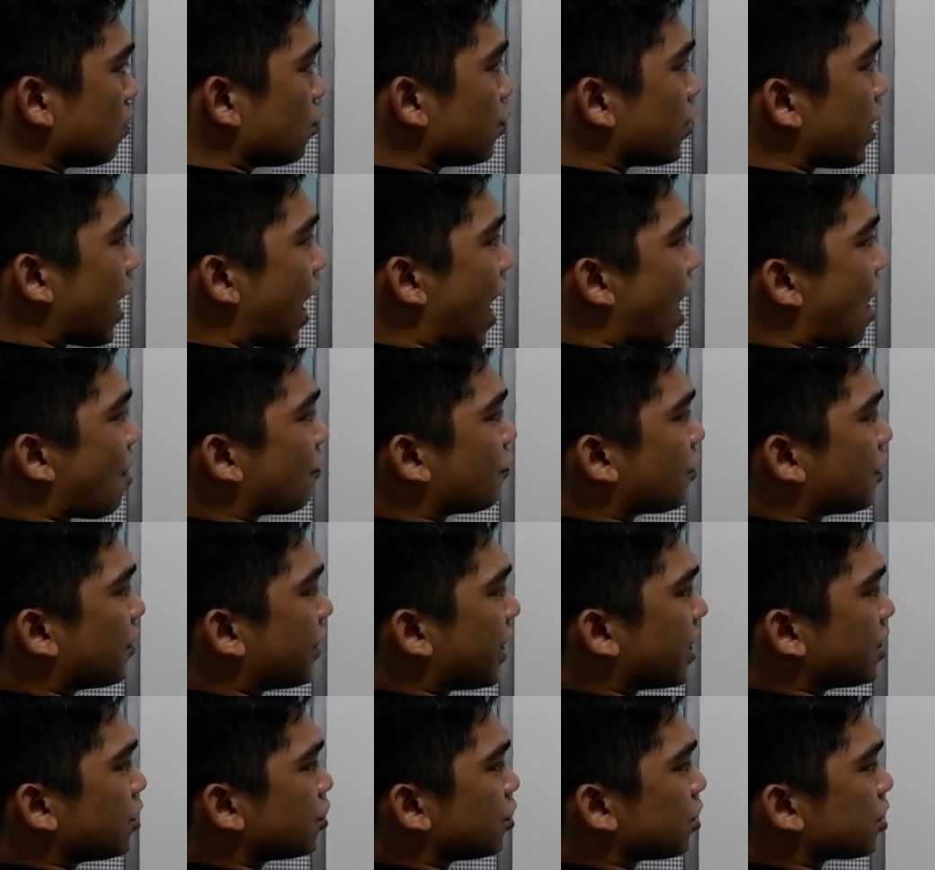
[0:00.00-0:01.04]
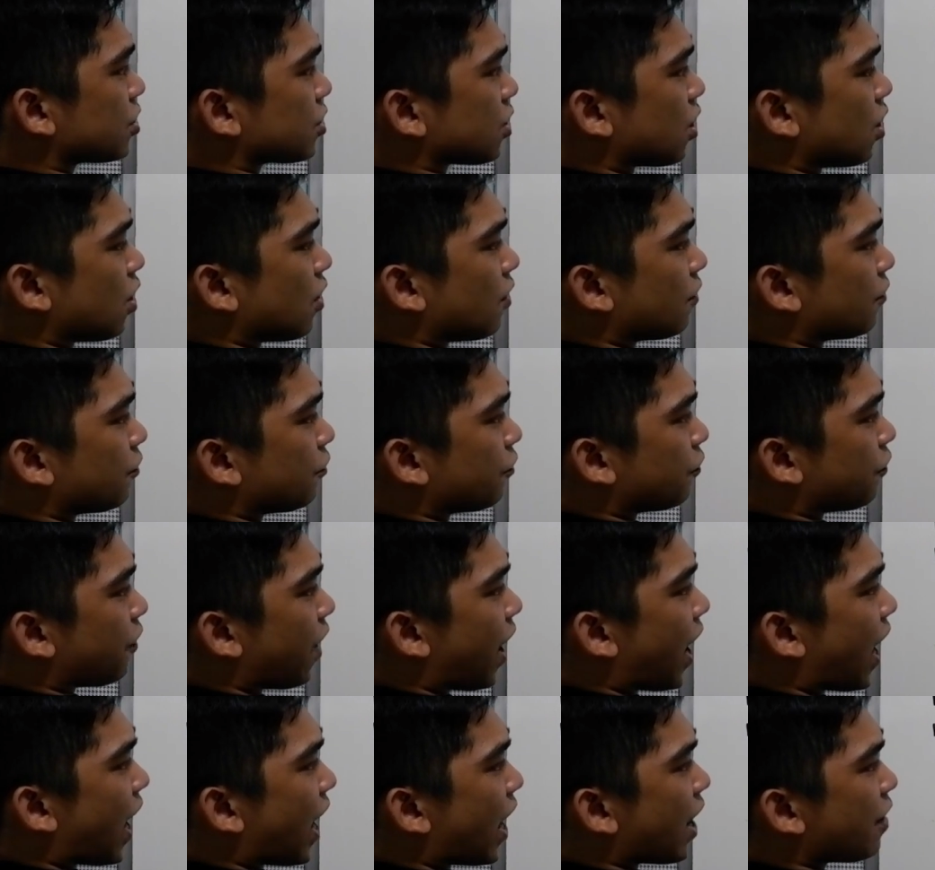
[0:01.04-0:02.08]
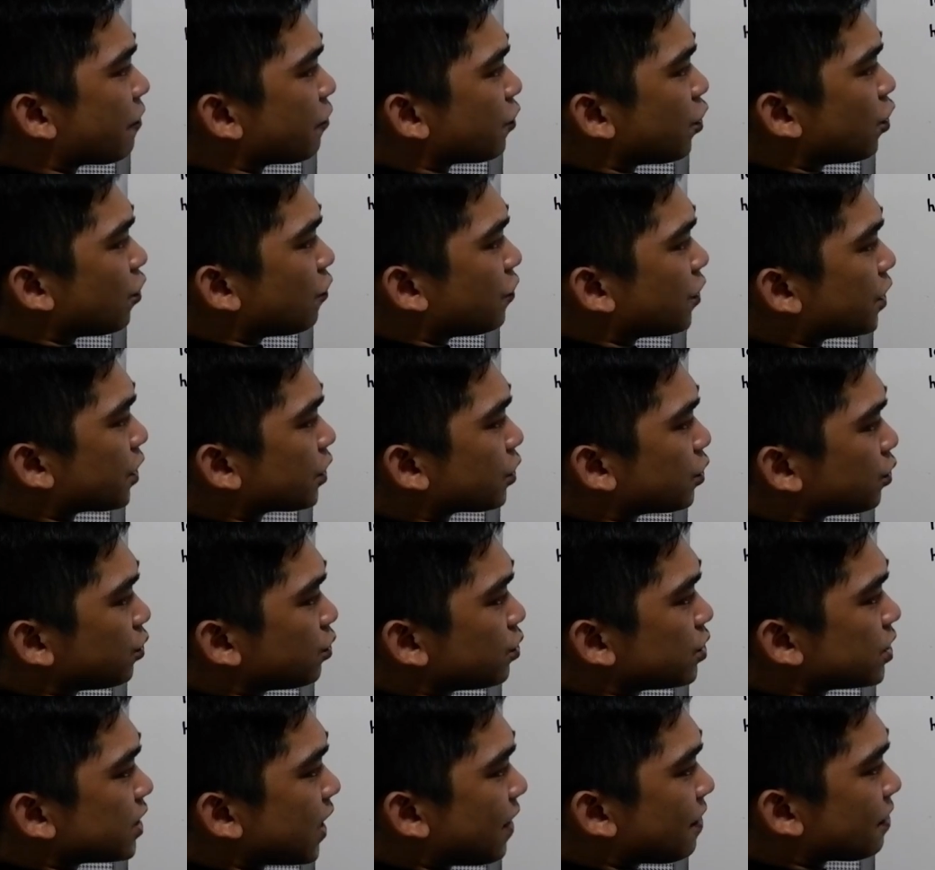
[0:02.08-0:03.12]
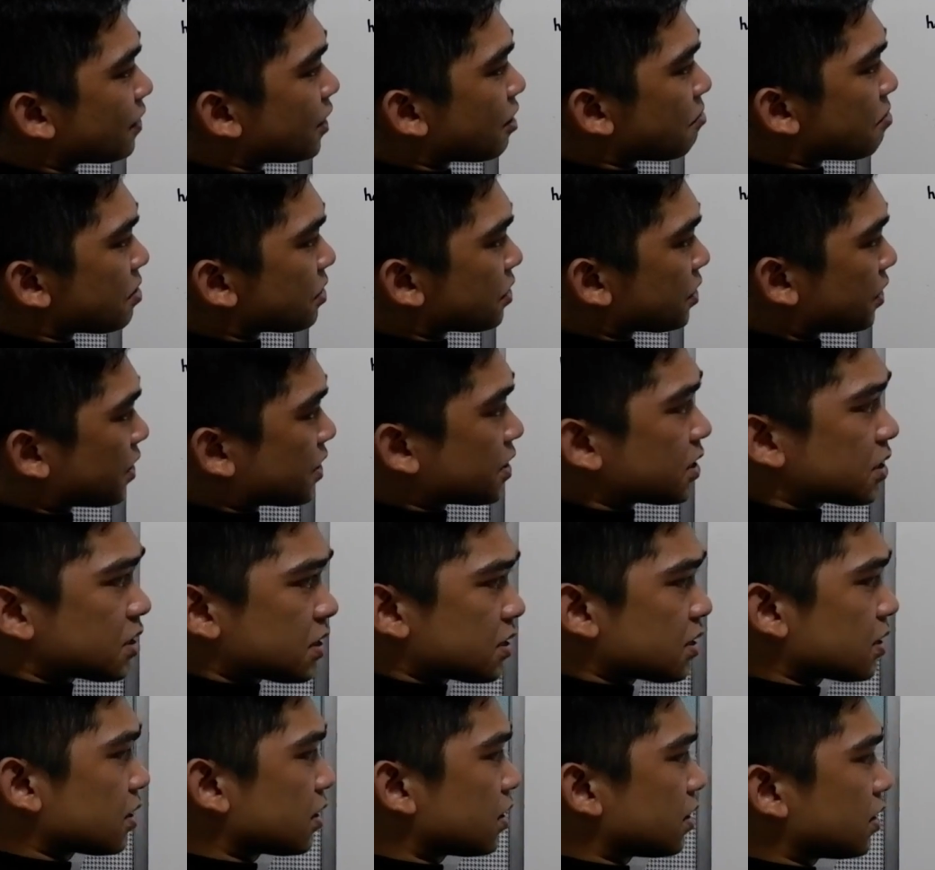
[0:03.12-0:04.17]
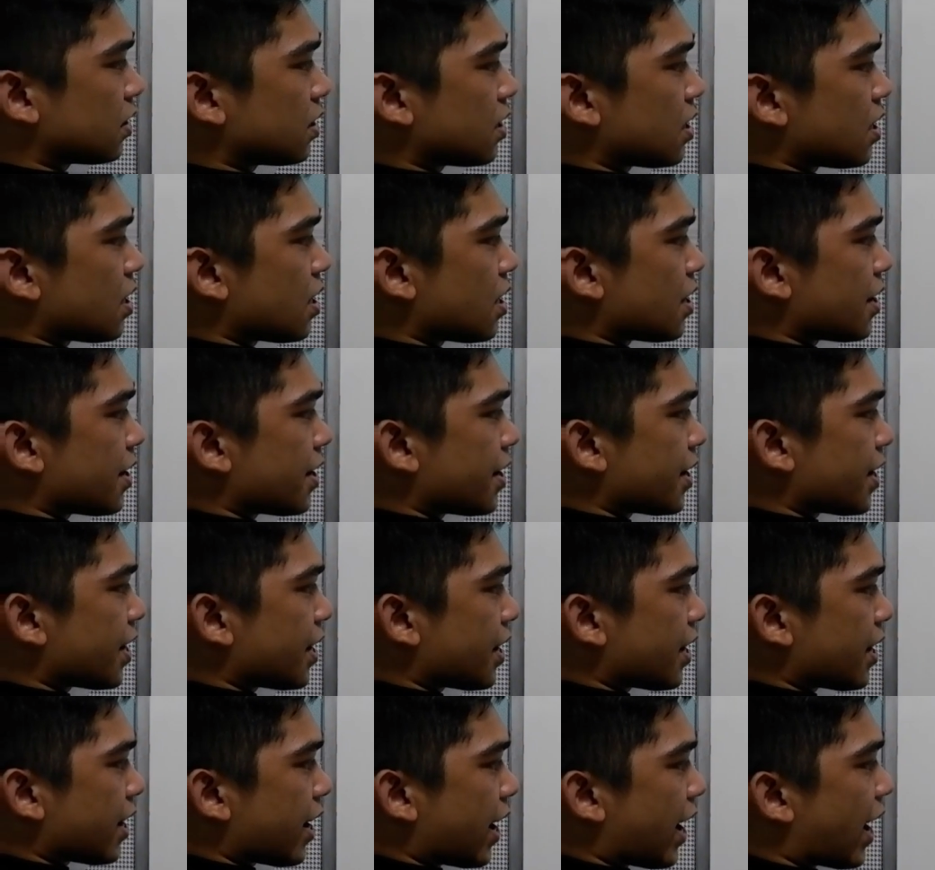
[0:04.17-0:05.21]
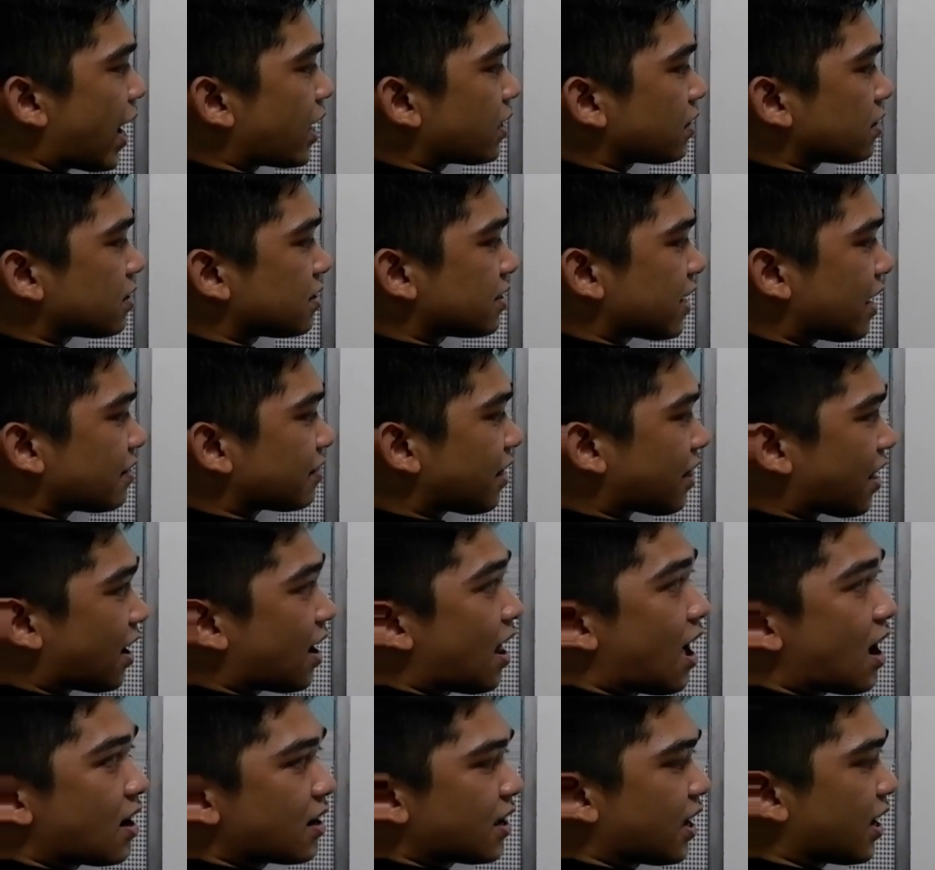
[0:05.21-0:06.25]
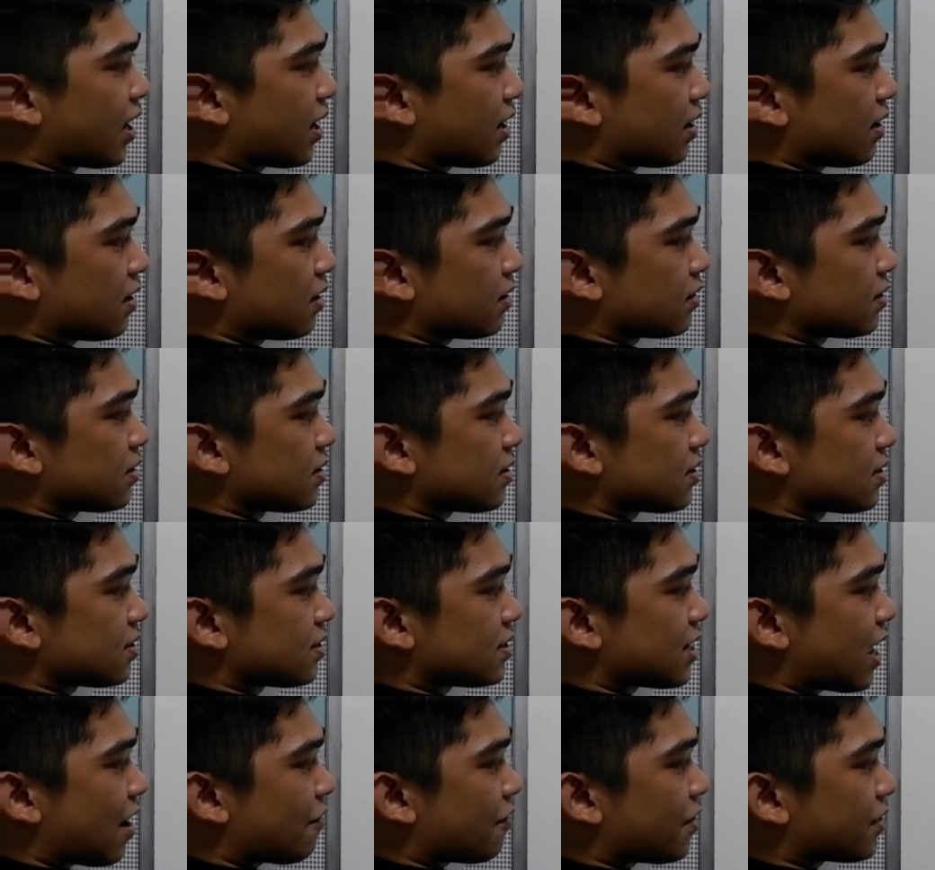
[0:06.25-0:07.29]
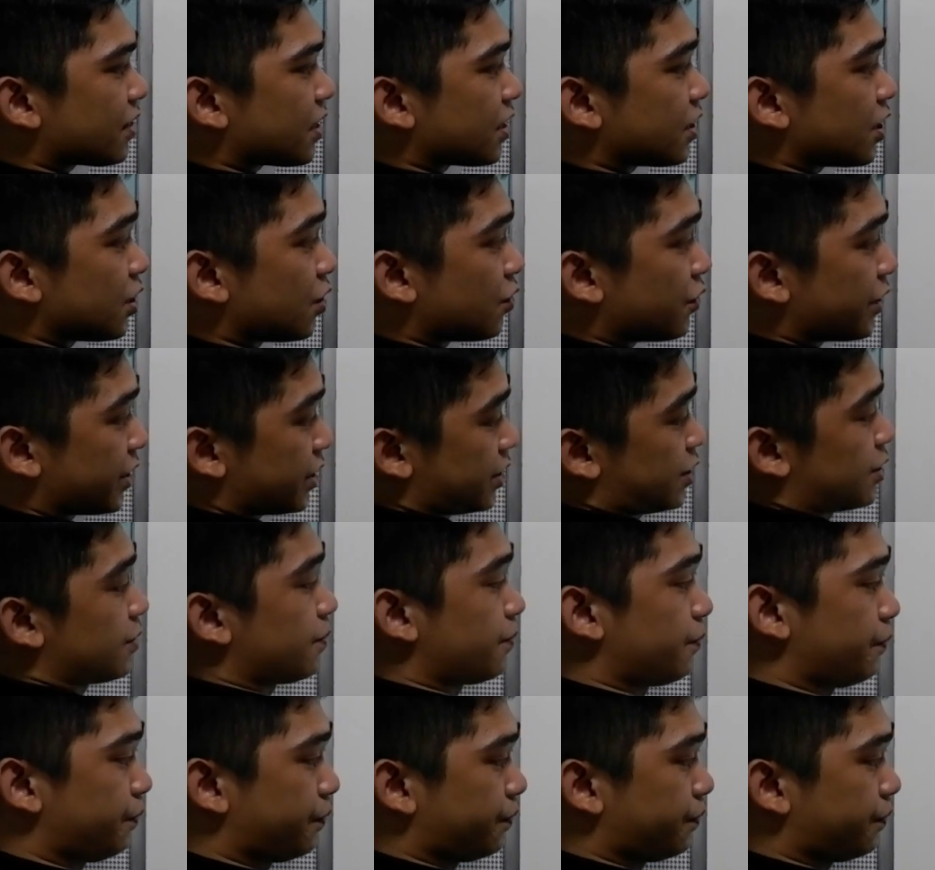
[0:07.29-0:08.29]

we have a radius of 5 over 2 centimeters and central angle 70 degrees.